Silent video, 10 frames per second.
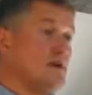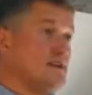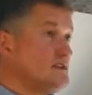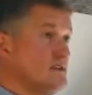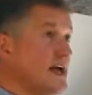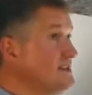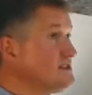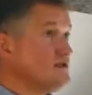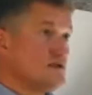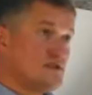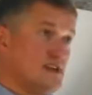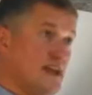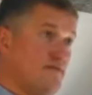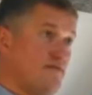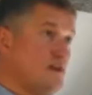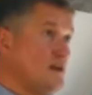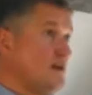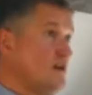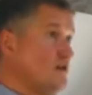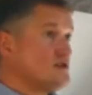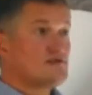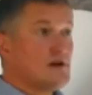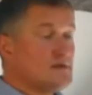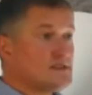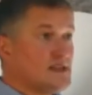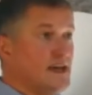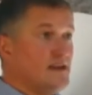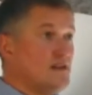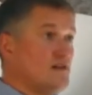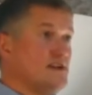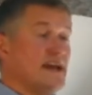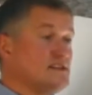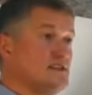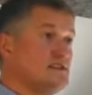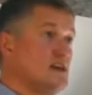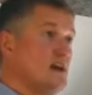into less or safe or Scrum at scale or Nexus,